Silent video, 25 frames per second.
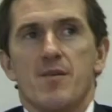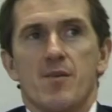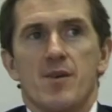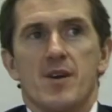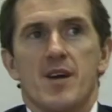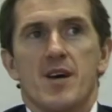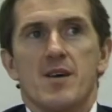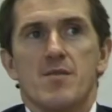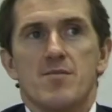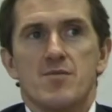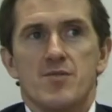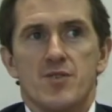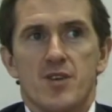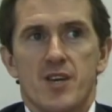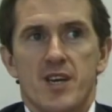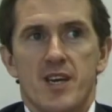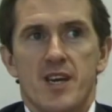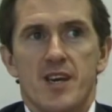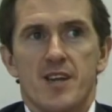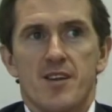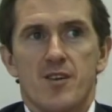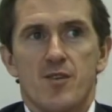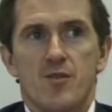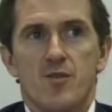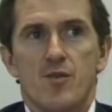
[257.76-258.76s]
When I was a
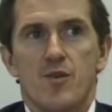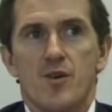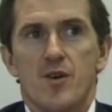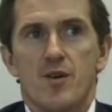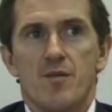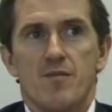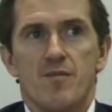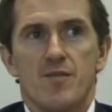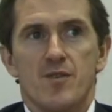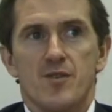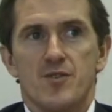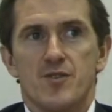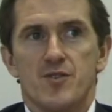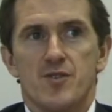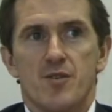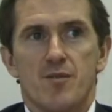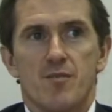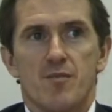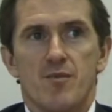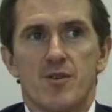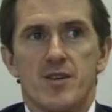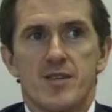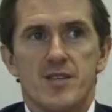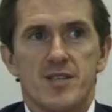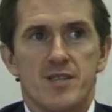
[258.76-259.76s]
kid growing up, for
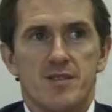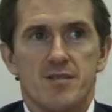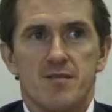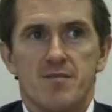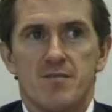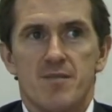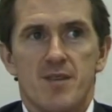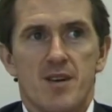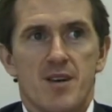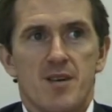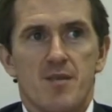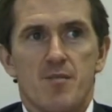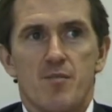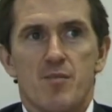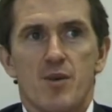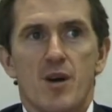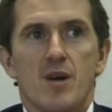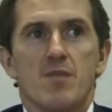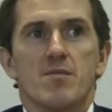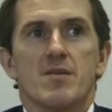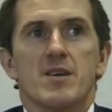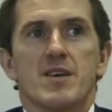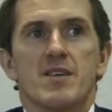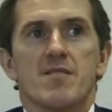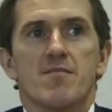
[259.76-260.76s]
some reason,
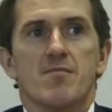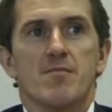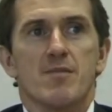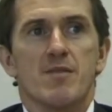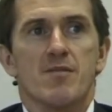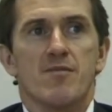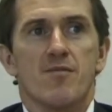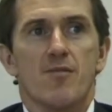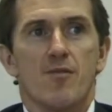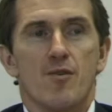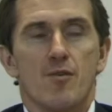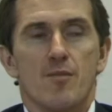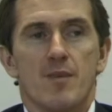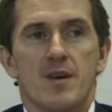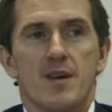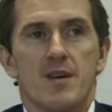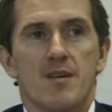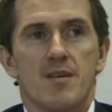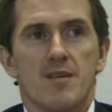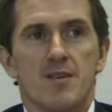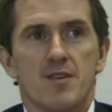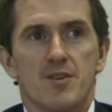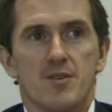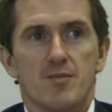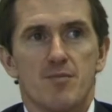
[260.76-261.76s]
probably even before my
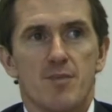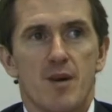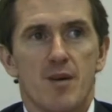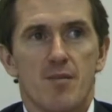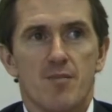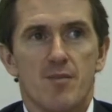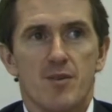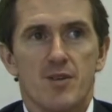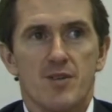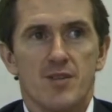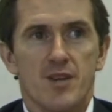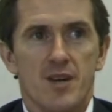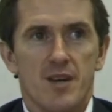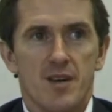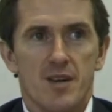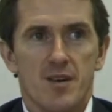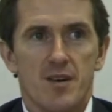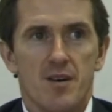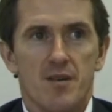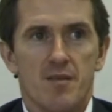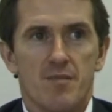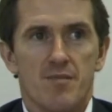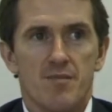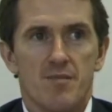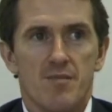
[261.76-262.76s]
earliest memories, I
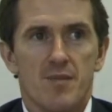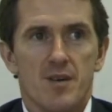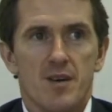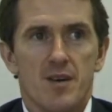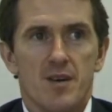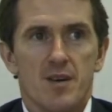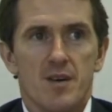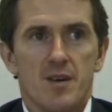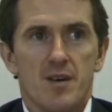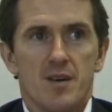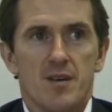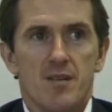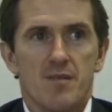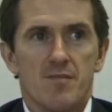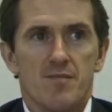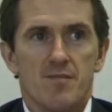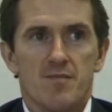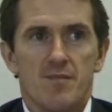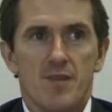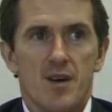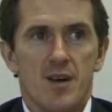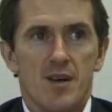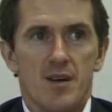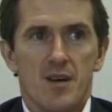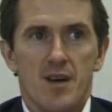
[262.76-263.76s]
got
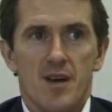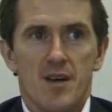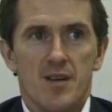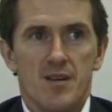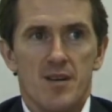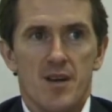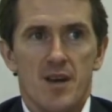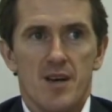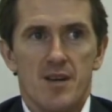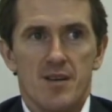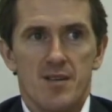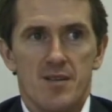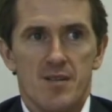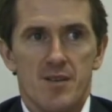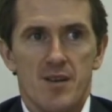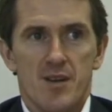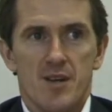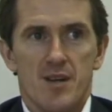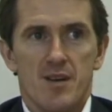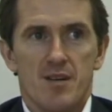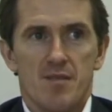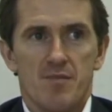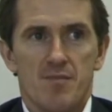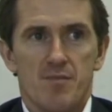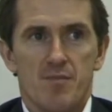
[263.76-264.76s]

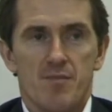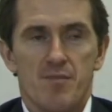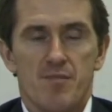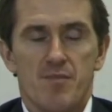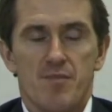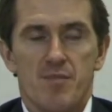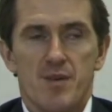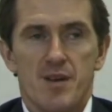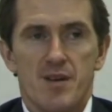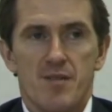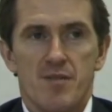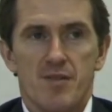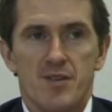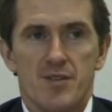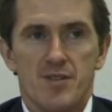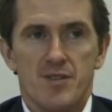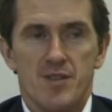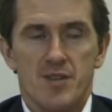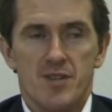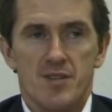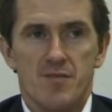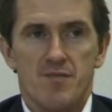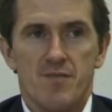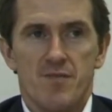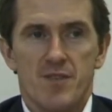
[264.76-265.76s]
a bit of a
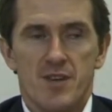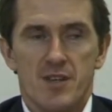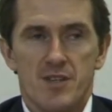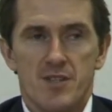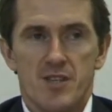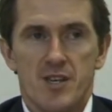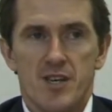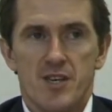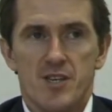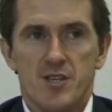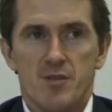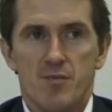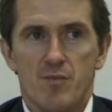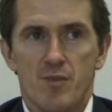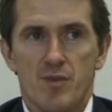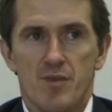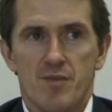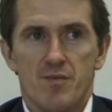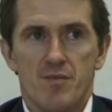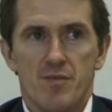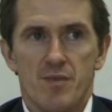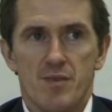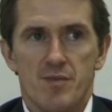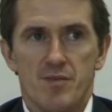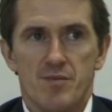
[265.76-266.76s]
fixation
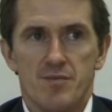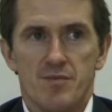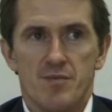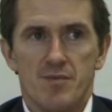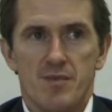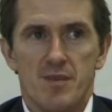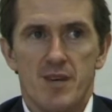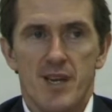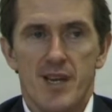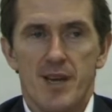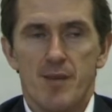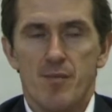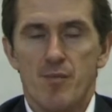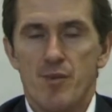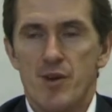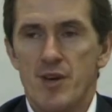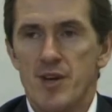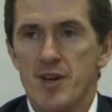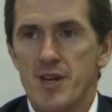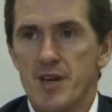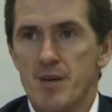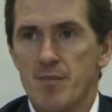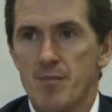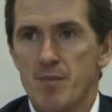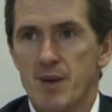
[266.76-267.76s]
with Liam
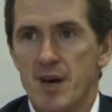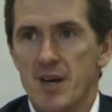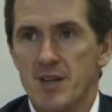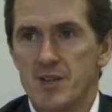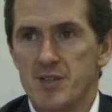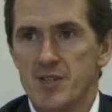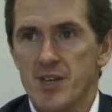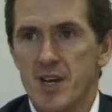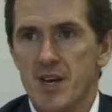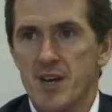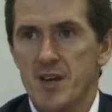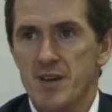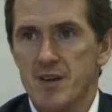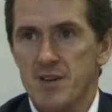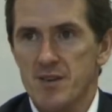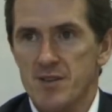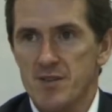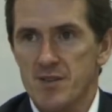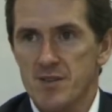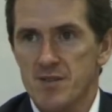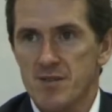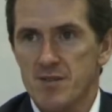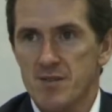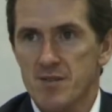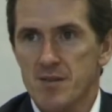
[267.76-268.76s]
Brady and Pat Jennings
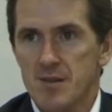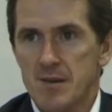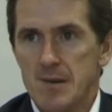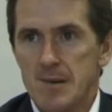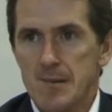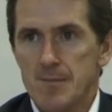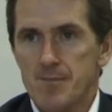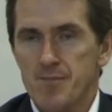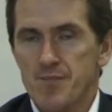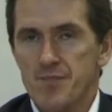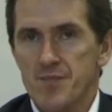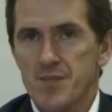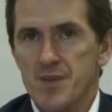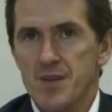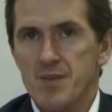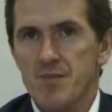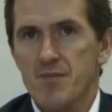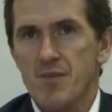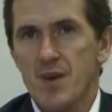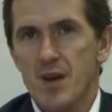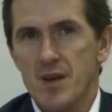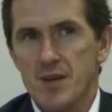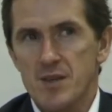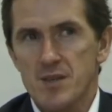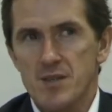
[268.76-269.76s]
and
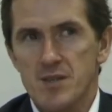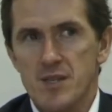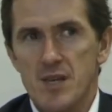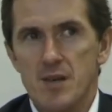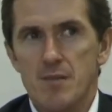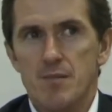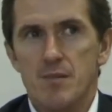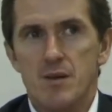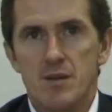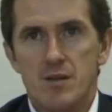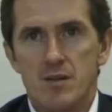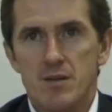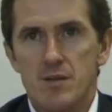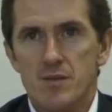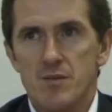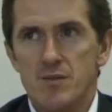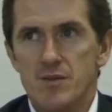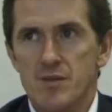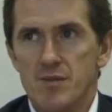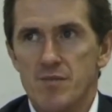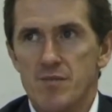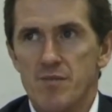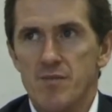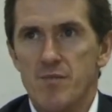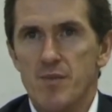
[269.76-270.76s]
Frank Stapleton. There
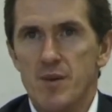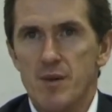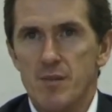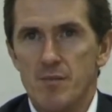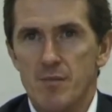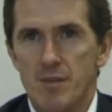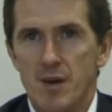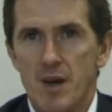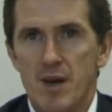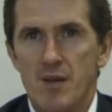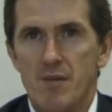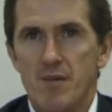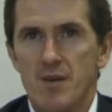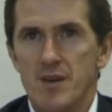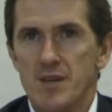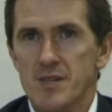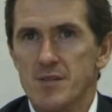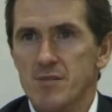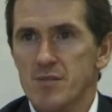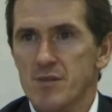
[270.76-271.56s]
was Pat Rice.